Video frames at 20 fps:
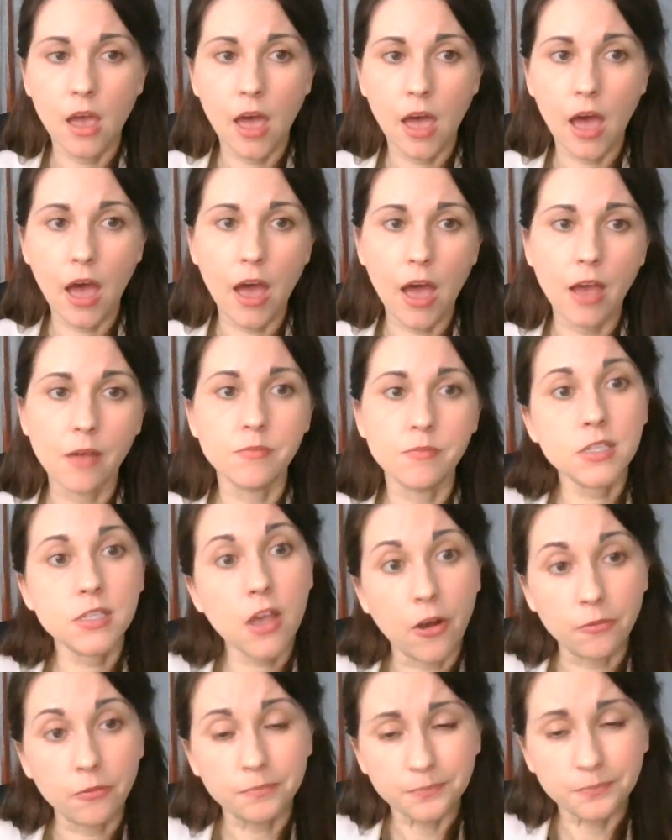
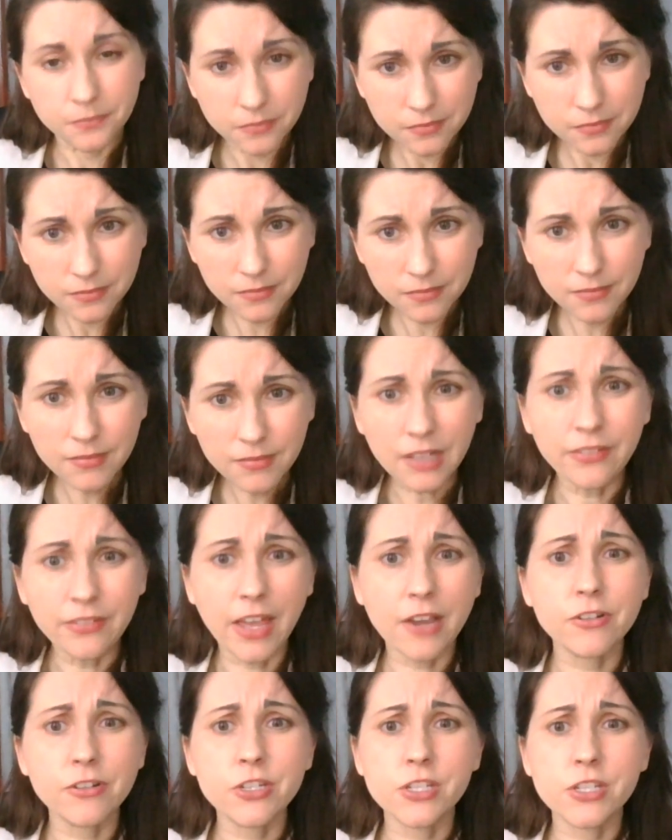So
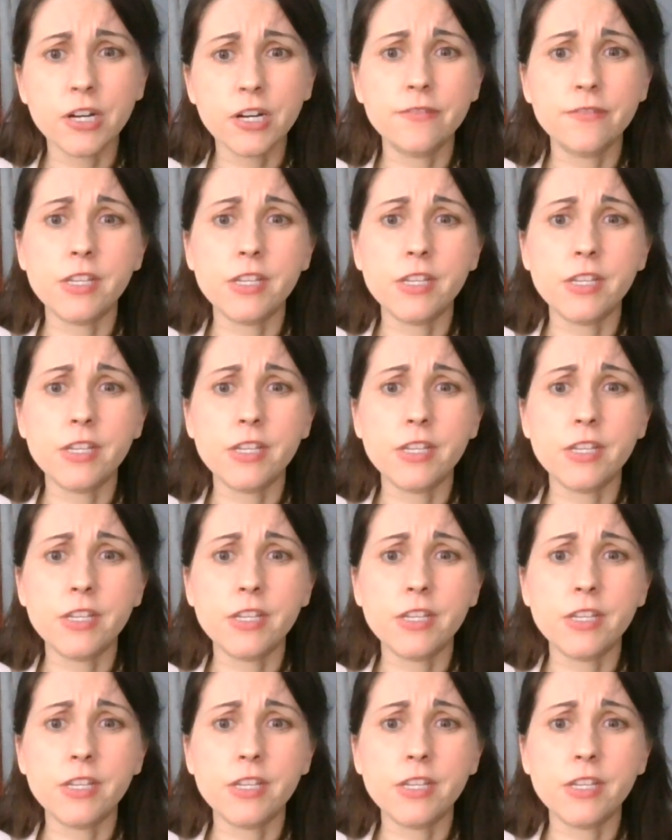language serves a